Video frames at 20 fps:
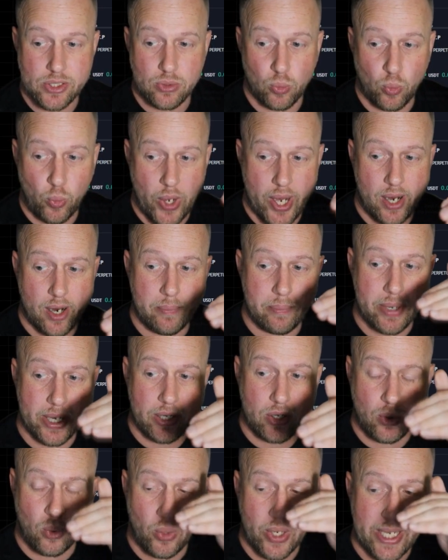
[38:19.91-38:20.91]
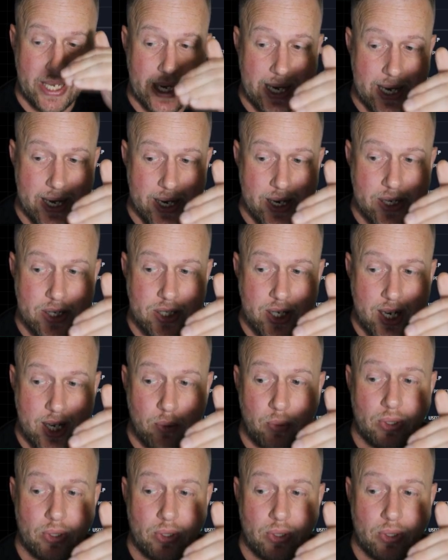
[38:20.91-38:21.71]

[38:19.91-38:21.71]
Where Bitcoin is in